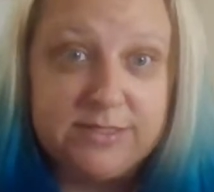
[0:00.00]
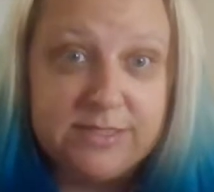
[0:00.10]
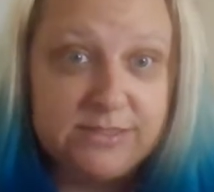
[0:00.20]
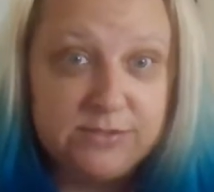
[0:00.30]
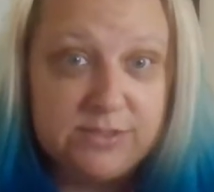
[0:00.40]

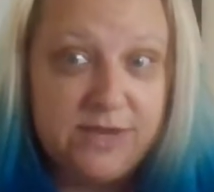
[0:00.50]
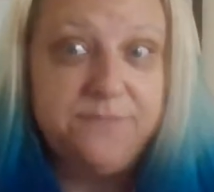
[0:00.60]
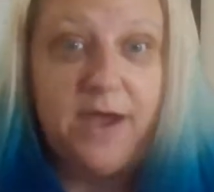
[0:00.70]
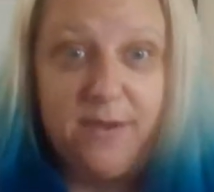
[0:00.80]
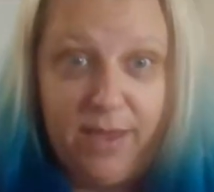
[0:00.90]
this new stuff,
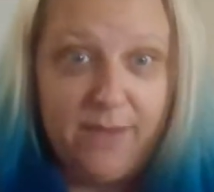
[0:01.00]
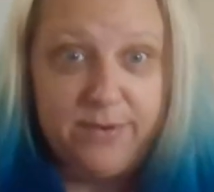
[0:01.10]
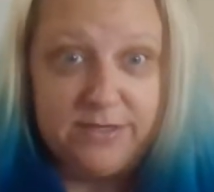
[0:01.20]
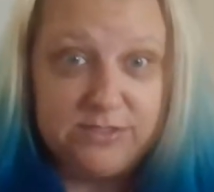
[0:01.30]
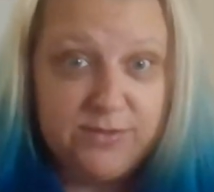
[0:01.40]
I'm happy
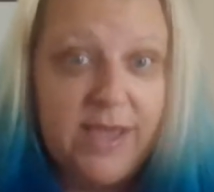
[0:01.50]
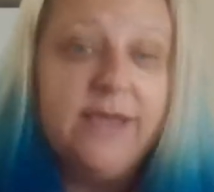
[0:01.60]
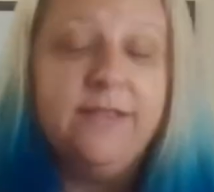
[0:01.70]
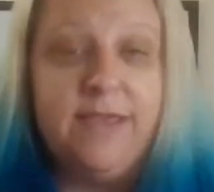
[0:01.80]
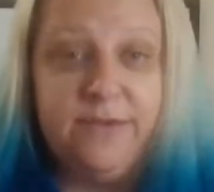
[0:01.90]
to do that.
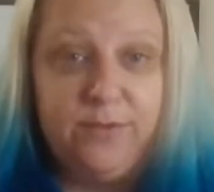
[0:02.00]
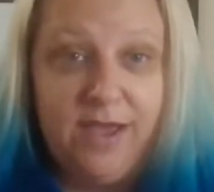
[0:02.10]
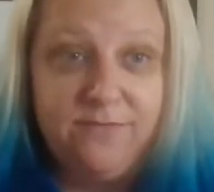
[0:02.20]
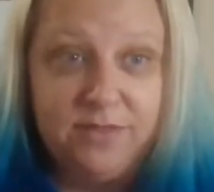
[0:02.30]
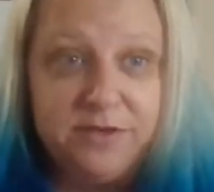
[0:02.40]
And like, we'll
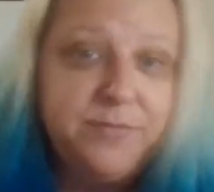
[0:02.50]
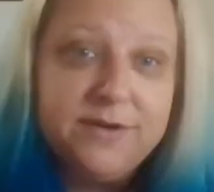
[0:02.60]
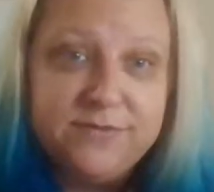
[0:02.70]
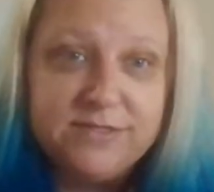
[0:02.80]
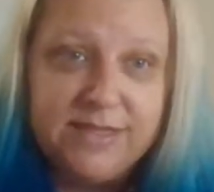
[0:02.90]
have a little bit
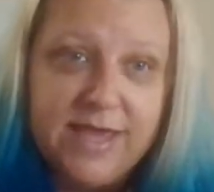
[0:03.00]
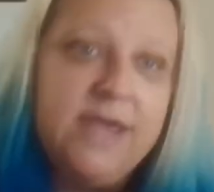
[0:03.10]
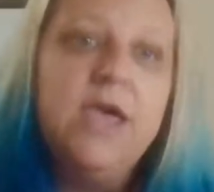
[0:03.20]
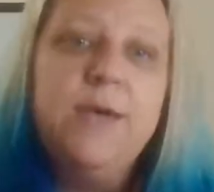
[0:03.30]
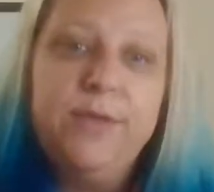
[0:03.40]
of a
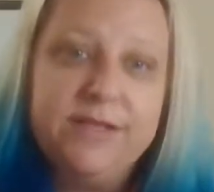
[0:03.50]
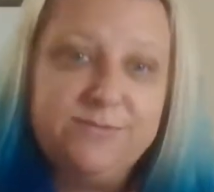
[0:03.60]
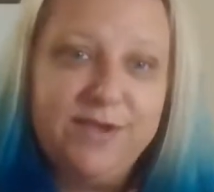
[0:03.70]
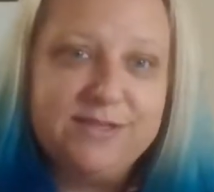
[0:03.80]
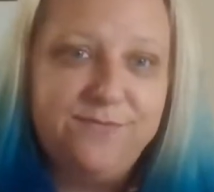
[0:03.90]
delay, but let's
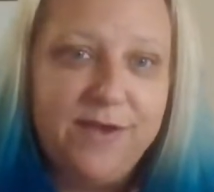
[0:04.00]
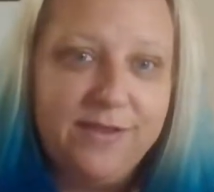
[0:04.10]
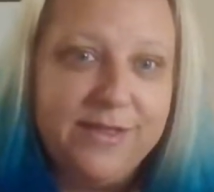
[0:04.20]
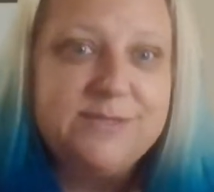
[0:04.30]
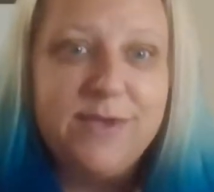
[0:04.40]
make it fair.
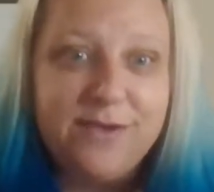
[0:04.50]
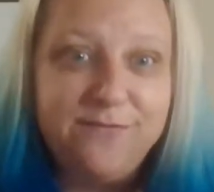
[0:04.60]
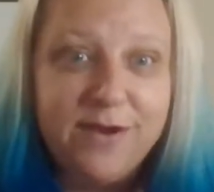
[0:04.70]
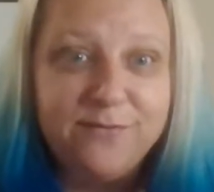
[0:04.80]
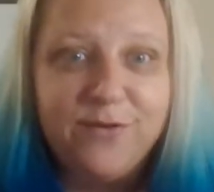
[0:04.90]
Let's make it
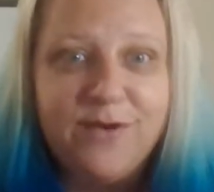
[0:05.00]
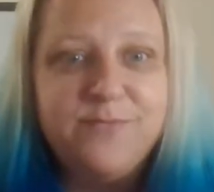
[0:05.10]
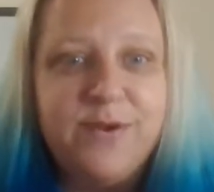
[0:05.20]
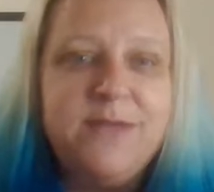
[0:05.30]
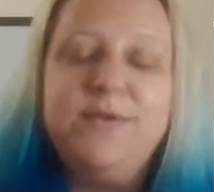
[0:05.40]
fair for
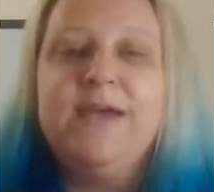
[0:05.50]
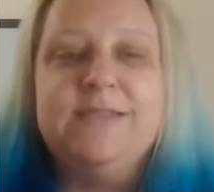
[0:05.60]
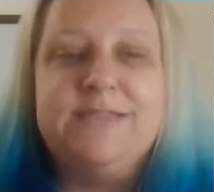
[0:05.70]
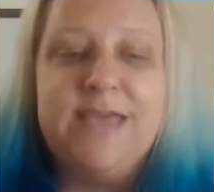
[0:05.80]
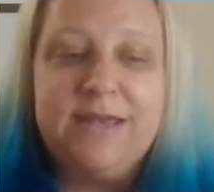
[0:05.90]
everybody,
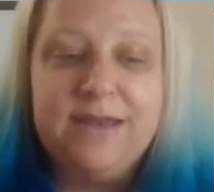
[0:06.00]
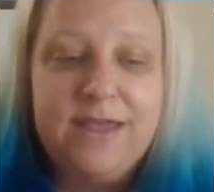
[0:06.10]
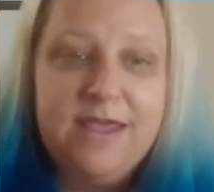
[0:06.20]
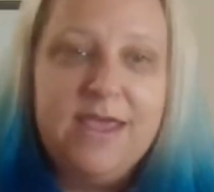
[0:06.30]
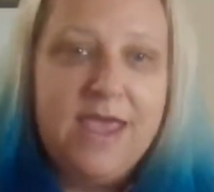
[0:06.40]
because then
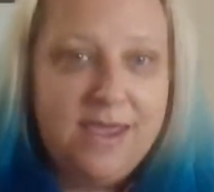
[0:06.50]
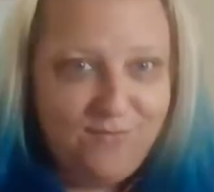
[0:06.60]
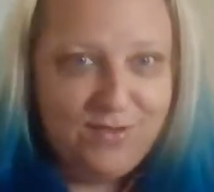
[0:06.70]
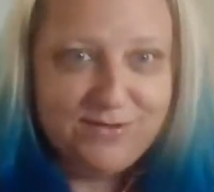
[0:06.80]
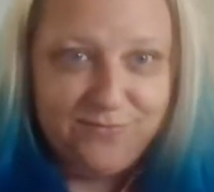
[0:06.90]

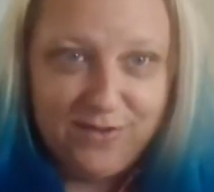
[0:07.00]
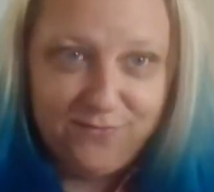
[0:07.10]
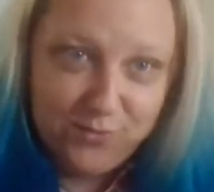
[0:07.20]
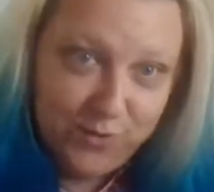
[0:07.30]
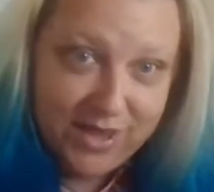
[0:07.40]
if
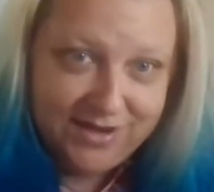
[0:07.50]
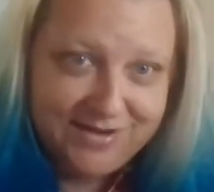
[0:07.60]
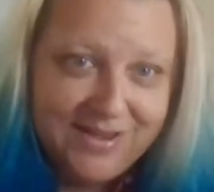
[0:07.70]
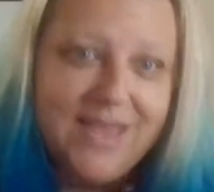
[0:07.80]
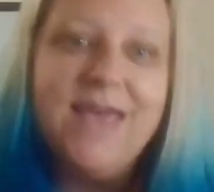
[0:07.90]
you
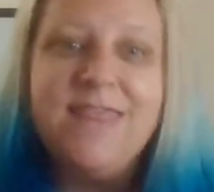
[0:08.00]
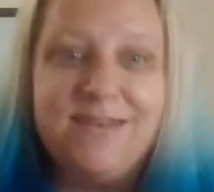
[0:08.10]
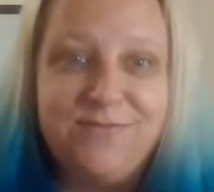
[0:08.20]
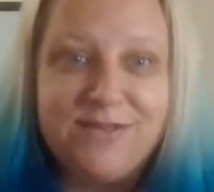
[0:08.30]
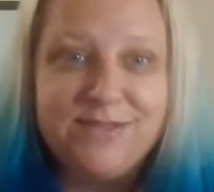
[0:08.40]
win and the
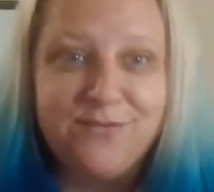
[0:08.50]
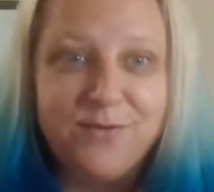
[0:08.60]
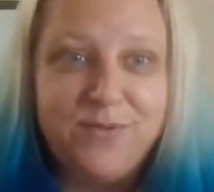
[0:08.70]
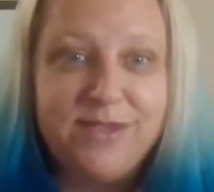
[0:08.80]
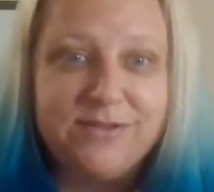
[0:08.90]
defense ever
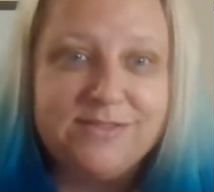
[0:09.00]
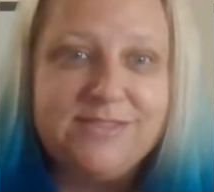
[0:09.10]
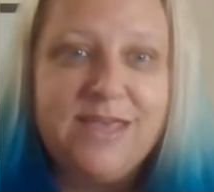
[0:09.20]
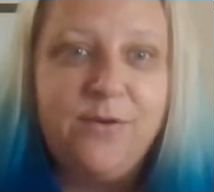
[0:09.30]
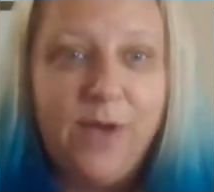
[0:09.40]
appeals,
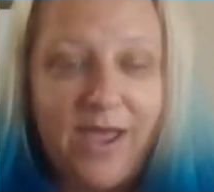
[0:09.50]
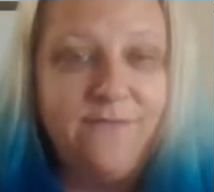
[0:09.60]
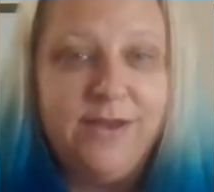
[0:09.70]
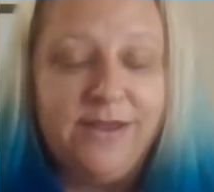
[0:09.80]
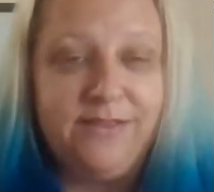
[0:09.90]
they don't have
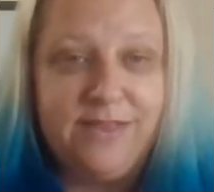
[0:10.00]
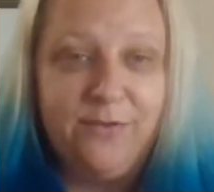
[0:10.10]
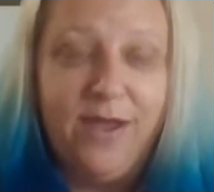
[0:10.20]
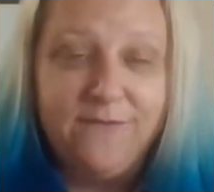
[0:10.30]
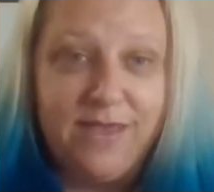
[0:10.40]

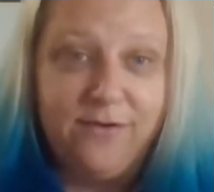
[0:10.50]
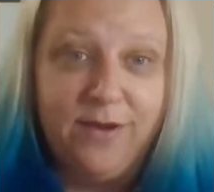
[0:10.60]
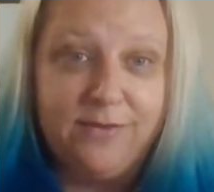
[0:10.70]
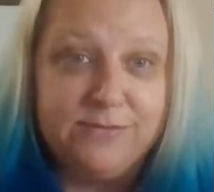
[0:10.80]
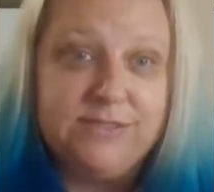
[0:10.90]
that
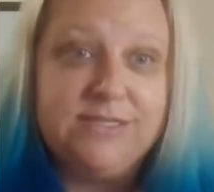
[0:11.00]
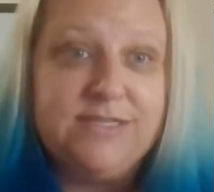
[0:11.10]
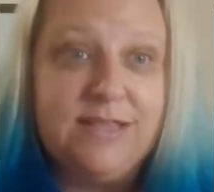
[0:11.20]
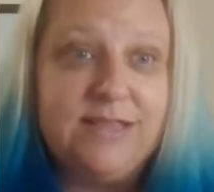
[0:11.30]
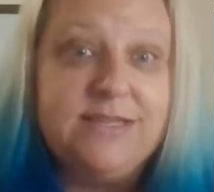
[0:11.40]
grounds to
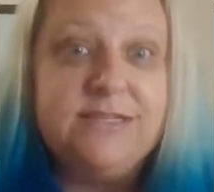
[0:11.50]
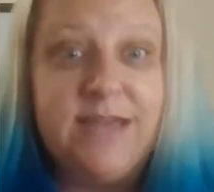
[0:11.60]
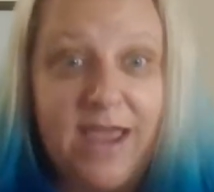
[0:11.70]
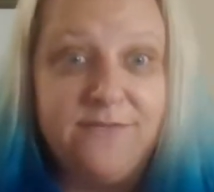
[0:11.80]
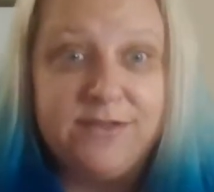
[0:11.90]
say that they didn't
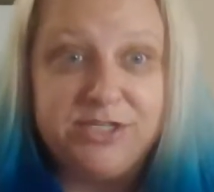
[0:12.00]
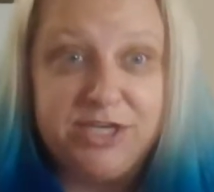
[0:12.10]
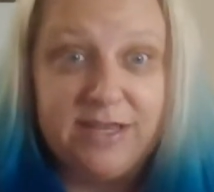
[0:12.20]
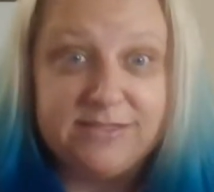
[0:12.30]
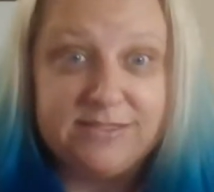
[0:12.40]
have the
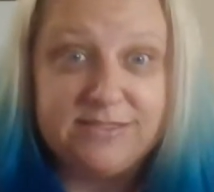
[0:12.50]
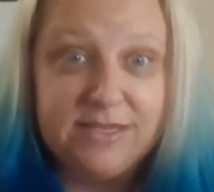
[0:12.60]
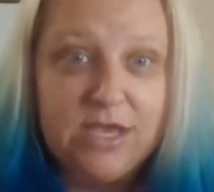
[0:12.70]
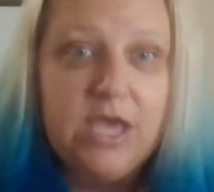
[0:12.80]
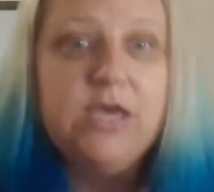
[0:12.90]
chance
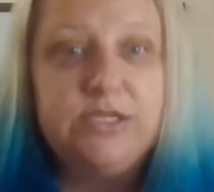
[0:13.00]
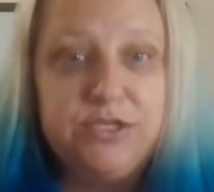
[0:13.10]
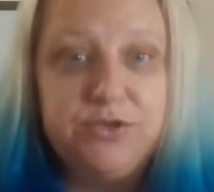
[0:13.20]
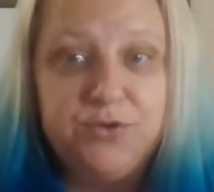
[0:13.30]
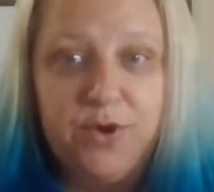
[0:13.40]

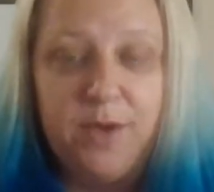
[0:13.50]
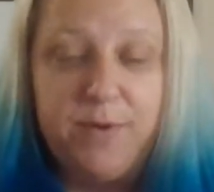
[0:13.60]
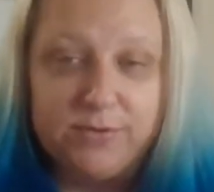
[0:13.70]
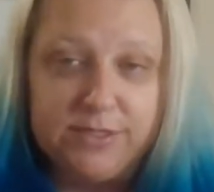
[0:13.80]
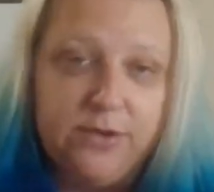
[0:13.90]
to
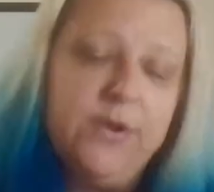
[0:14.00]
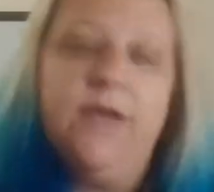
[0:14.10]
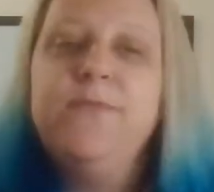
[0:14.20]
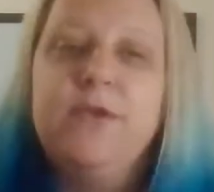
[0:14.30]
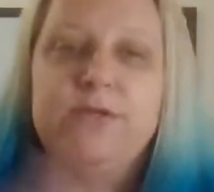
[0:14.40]
oppose it.
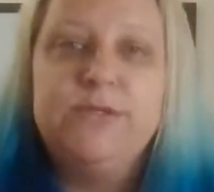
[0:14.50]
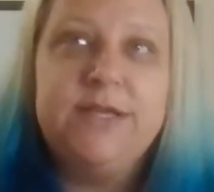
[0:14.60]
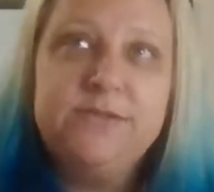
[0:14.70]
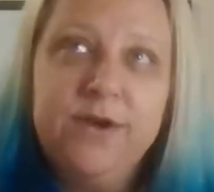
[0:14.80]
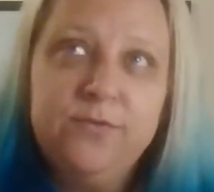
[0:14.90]
Okay. So
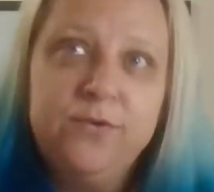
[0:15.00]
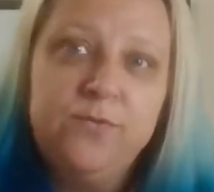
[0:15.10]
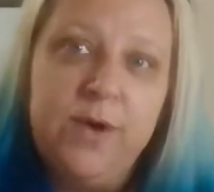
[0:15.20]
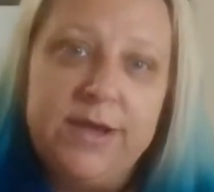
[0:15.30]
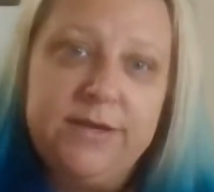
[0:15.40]
that's ground rule
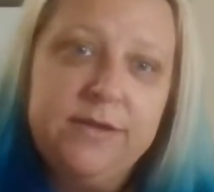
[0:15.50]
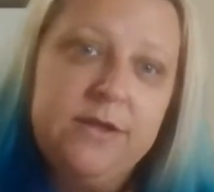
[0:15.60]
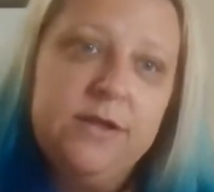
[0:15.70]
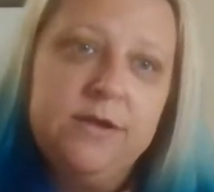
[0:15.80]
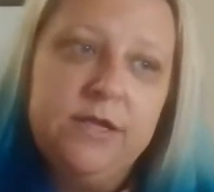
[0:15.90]
one.
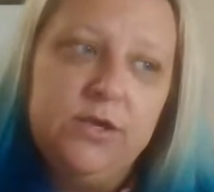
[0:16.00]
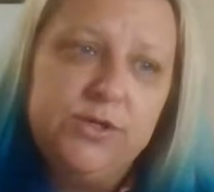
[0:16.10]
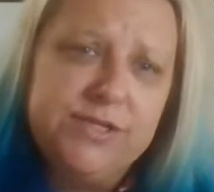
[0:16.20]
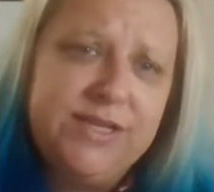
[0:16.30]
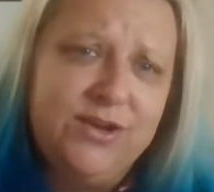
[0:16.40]

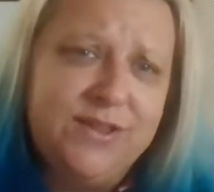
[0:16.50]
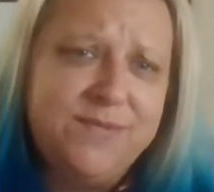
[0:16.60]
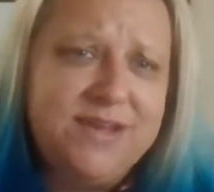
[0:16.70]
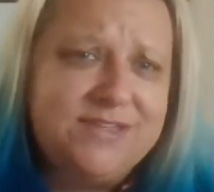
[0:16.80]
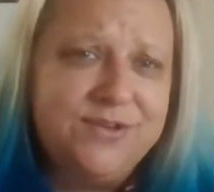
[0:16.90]
Usually you're
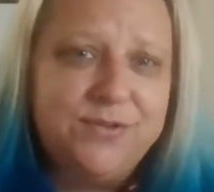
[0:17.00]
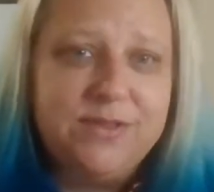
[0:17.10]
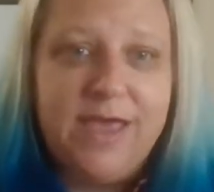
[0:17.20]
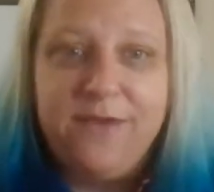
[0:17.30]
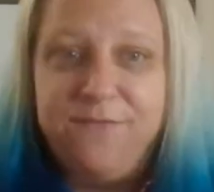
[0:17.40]
limited to
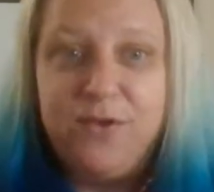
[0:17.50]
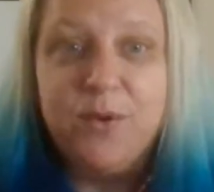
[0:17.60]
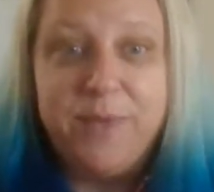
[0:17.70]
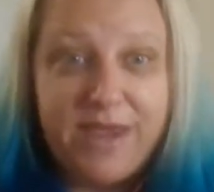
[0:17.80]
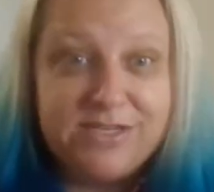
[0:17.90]
like
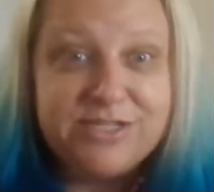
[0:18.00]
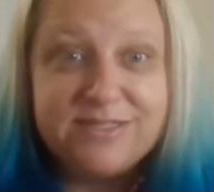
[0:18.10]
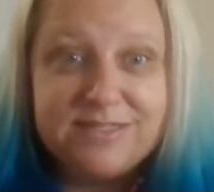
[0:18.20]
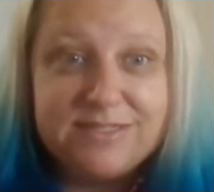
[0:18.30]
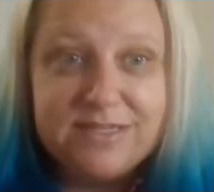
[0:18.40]
fewer
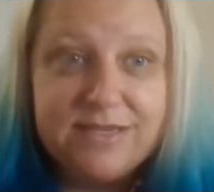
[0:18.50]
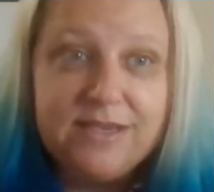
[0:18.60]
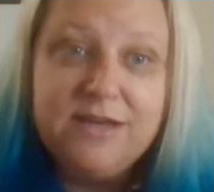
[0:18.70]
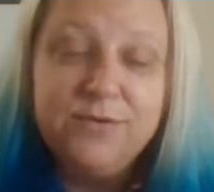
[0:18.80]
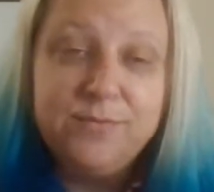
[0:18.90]
pages
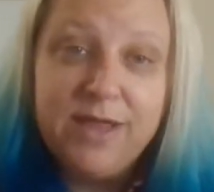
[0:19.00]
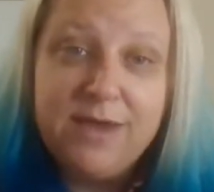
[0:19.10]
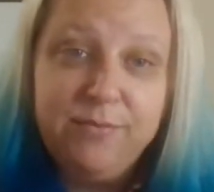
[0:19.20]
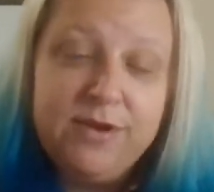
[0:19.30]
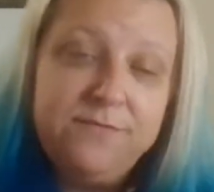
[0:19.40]
in a
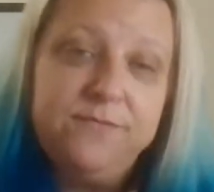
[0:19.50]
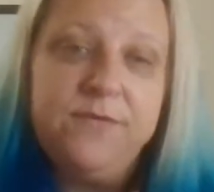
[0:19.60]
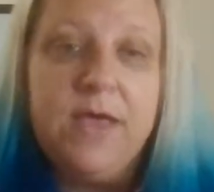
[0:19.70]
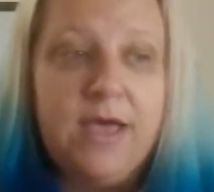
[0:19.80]
reply brief.